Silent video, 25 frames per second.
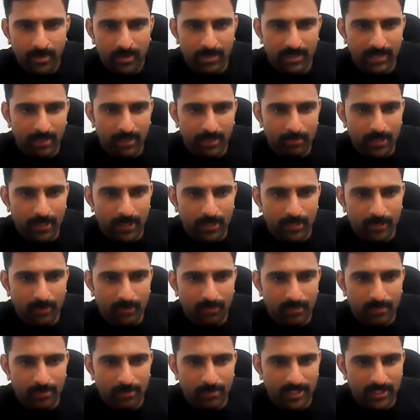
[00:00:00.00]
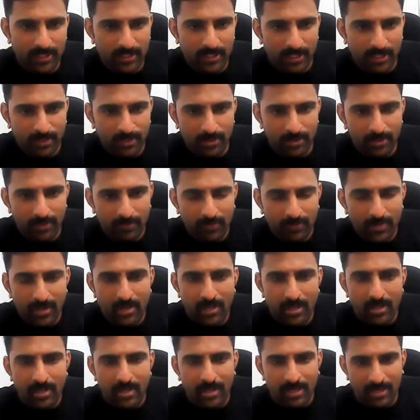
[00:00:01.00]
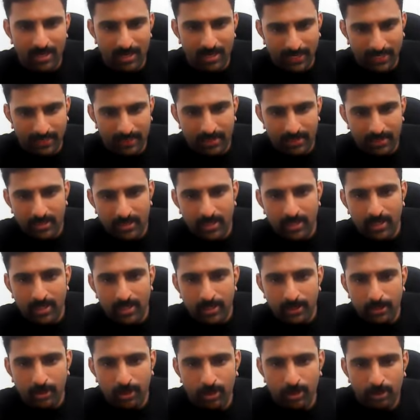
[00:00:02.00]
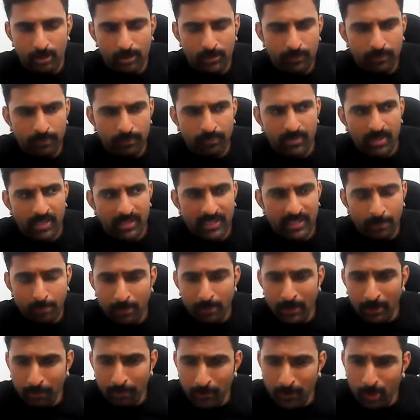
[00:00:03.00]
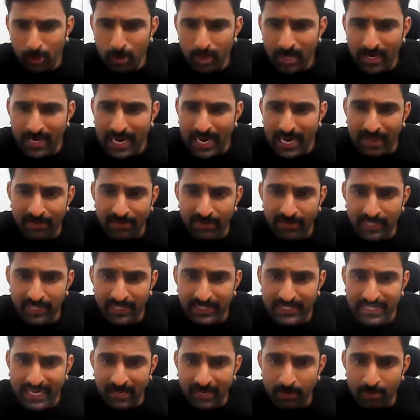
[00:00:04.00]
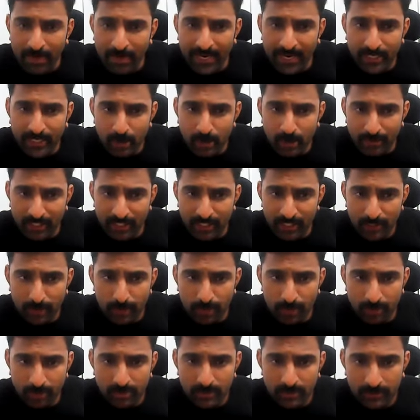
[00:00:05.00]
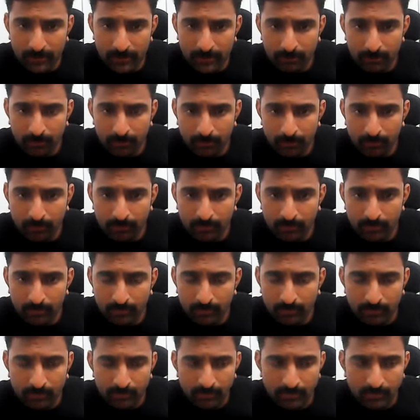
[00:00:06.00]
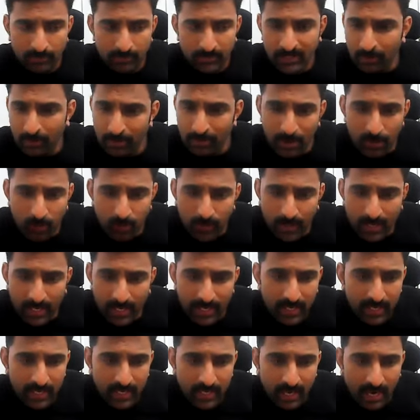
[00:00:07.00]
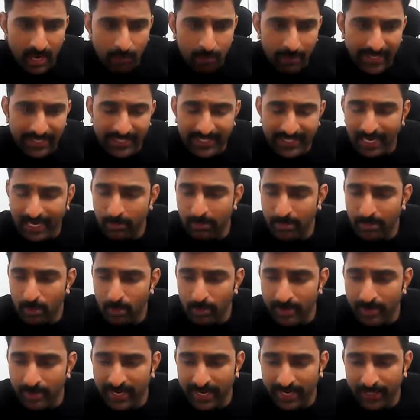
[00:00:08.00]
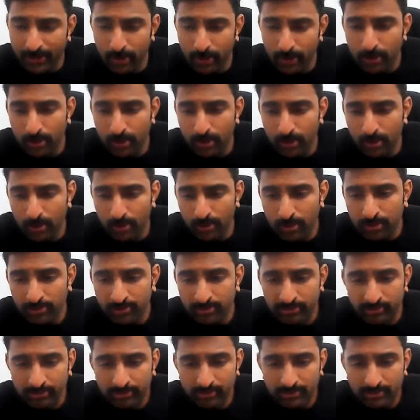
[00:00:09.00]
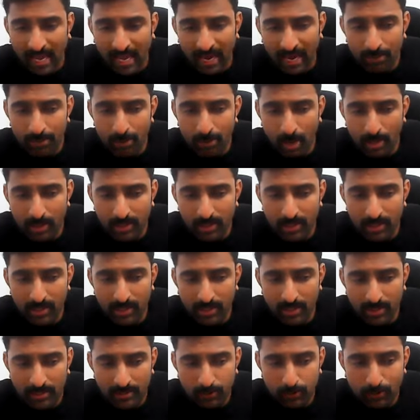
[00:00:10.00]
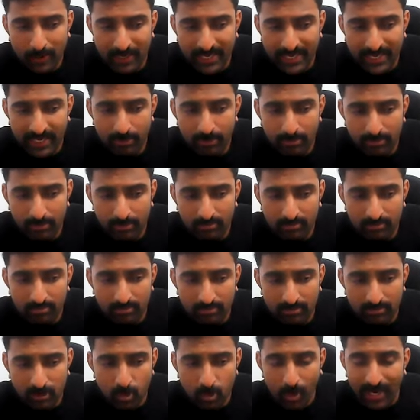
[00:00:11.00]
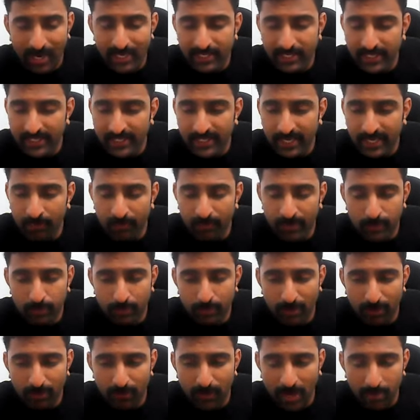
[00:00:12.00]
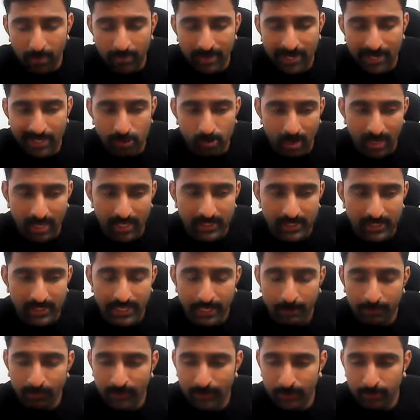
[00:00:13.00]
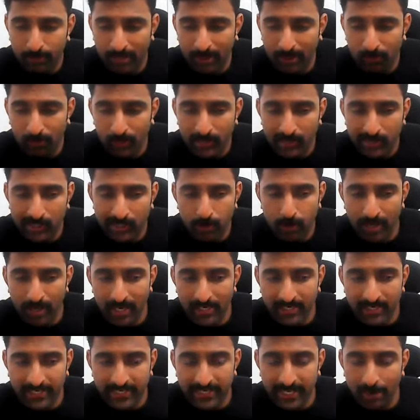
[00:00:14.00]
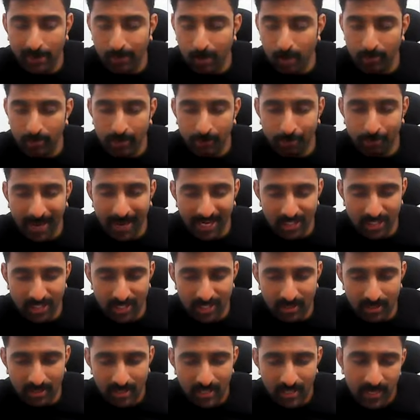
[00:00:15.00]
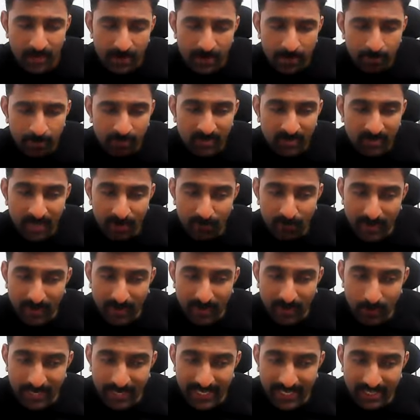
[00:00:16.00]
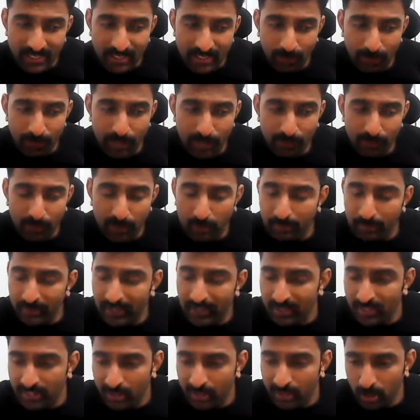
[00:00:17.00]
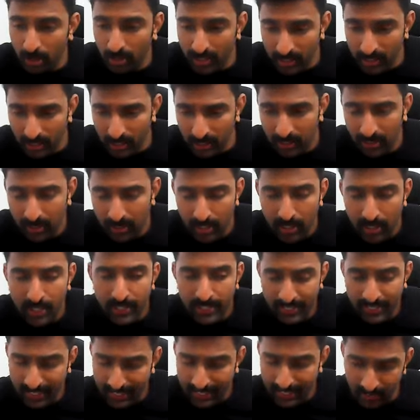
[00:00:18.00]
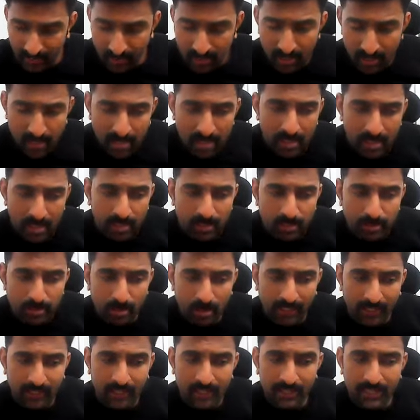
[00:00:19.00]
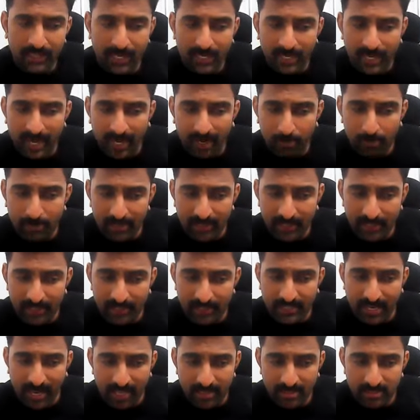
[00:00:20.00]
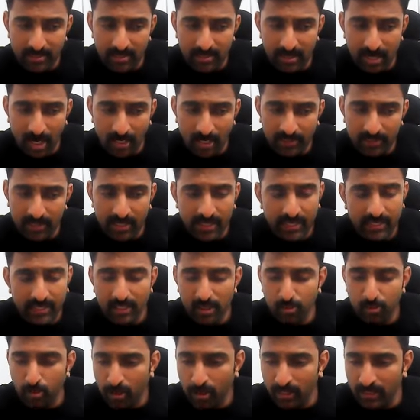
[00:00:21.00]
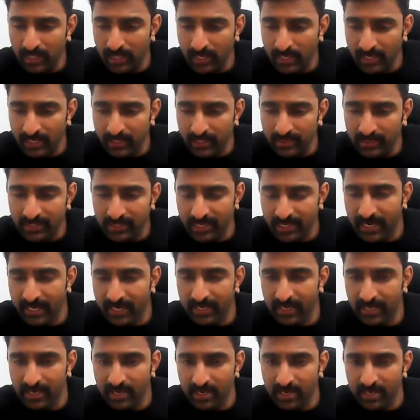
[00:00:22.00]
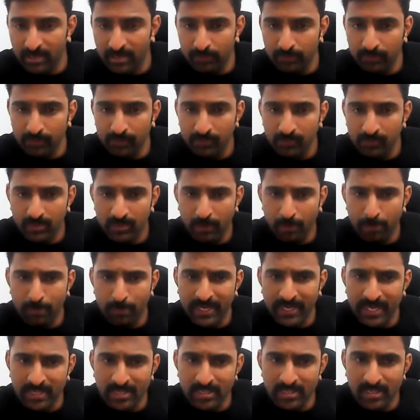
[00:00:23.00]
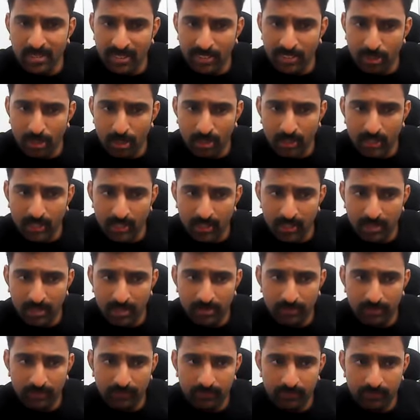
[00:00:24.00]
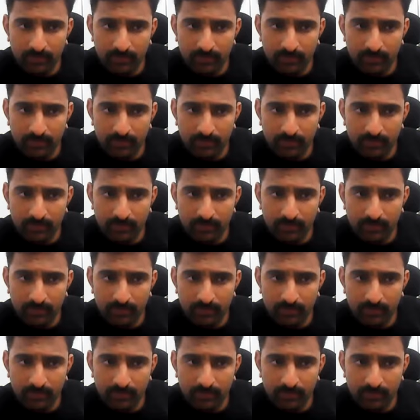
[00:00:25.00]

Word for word: okay, because of my busy schedule. Right. So the people who are having the time management issues, Sameer, where uh, my time is going, I don't know. I'm not uh, spending quality time with my family, quality time with my work, quality time on my passion. If anyone is suffering from this disorder, yes. So other than diabetes, cancer, arthritis, spondylitis, sciatica, the biggest disorder,